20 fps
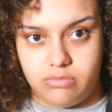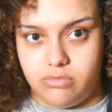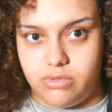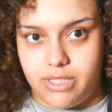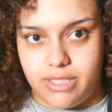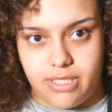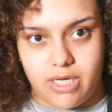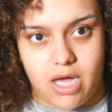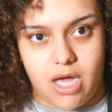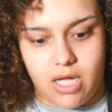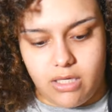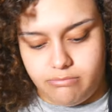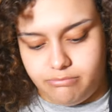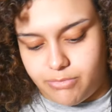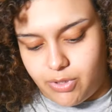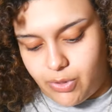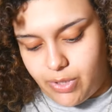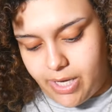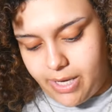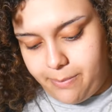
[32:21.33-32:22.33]
Did not,
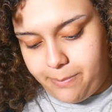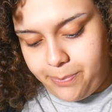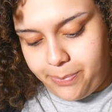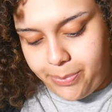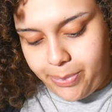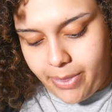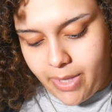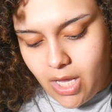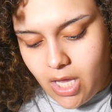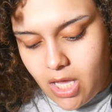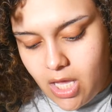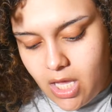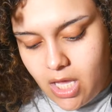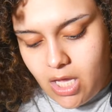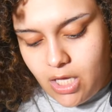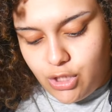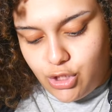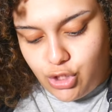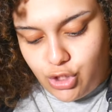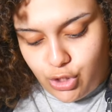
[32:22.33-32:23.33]
okay.
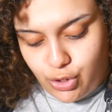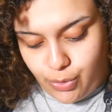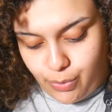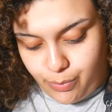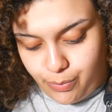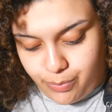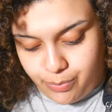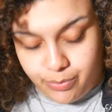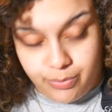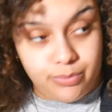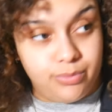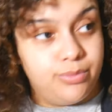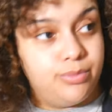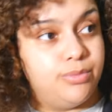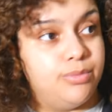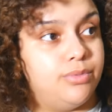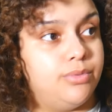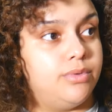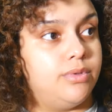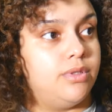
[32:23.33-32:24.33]
2,
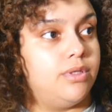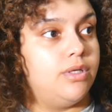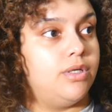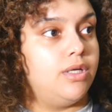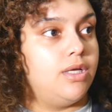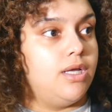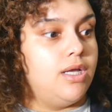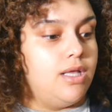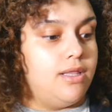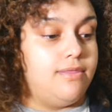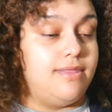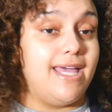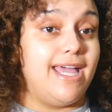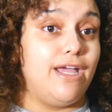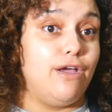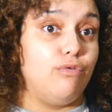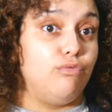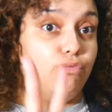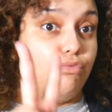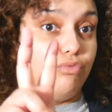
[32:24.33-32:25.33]

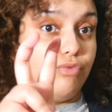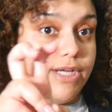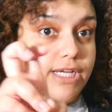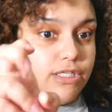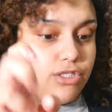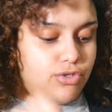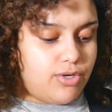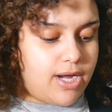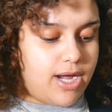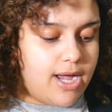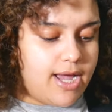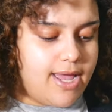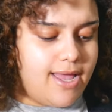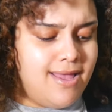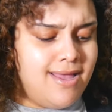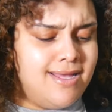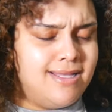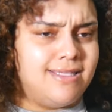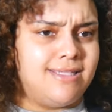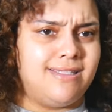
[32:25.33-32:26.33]
they retry,
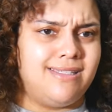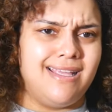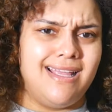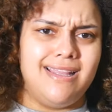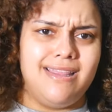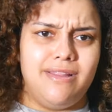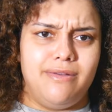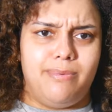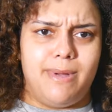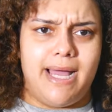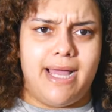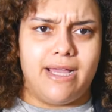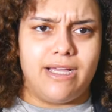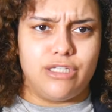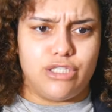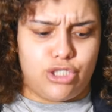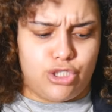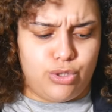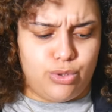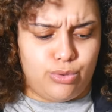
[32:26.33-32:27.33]
send the
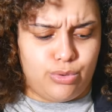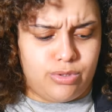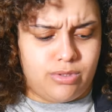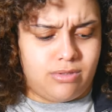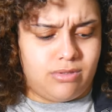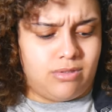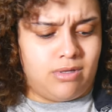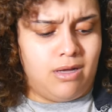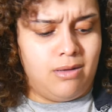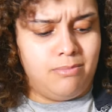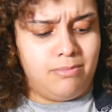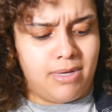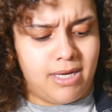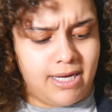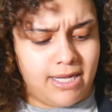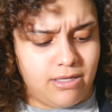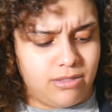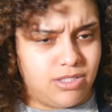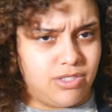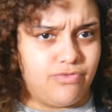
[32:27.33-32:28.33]
package to
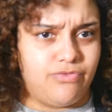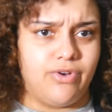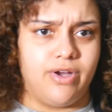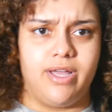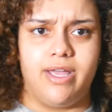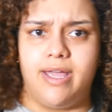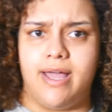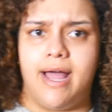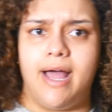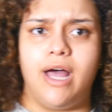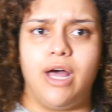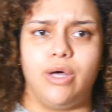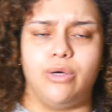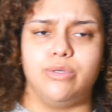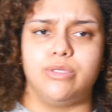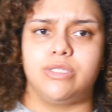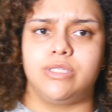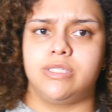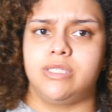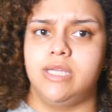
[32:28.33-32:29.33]
somebody else's fucking
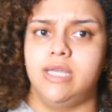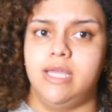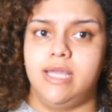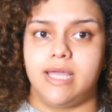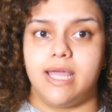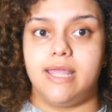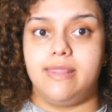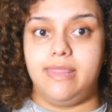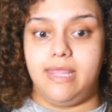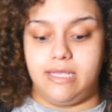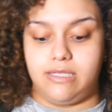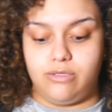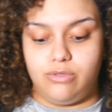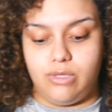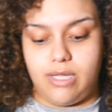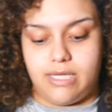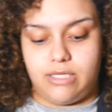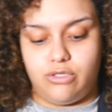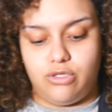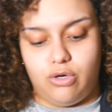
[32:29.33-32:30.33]
house, and they do
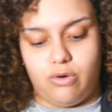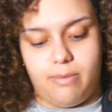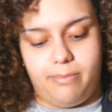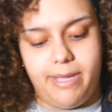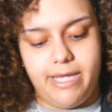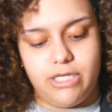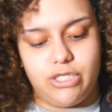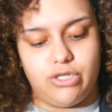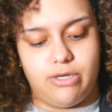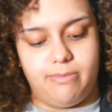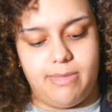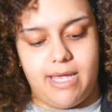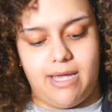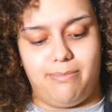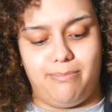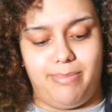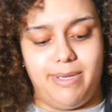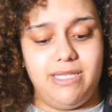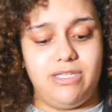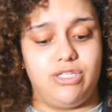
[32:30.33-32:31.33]
like show a picture. I'm like,
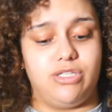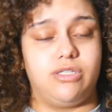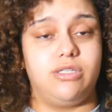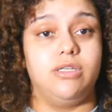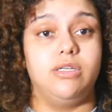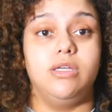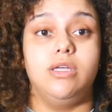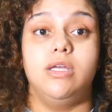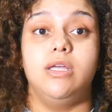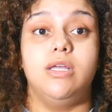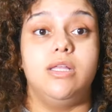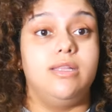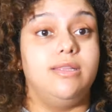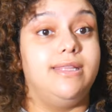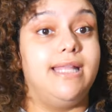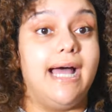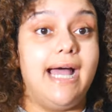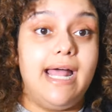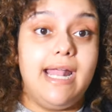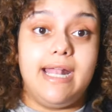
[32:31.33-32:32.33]
bitch,
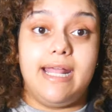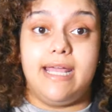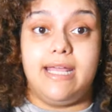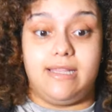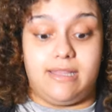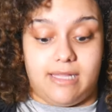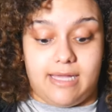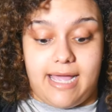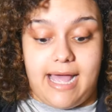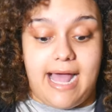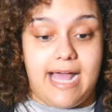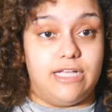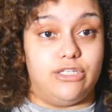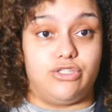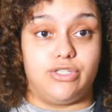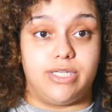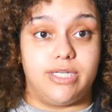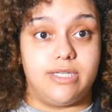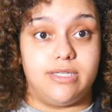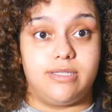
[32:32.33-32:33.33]
that ain't the
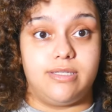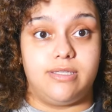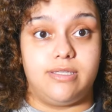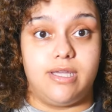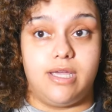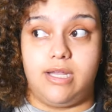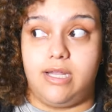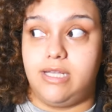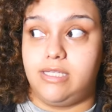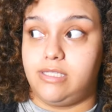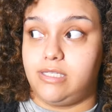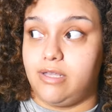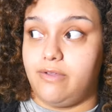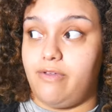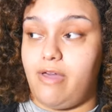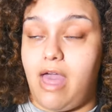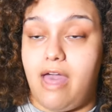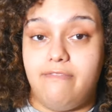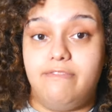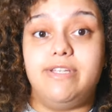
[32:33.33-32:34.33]
address, and
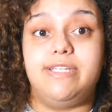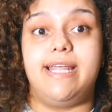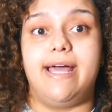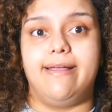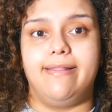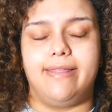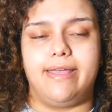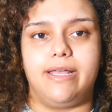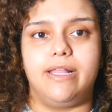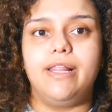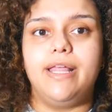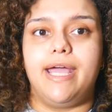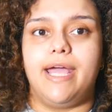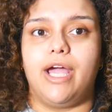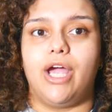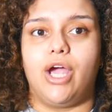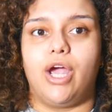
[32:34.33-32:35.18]
it's evidently clear.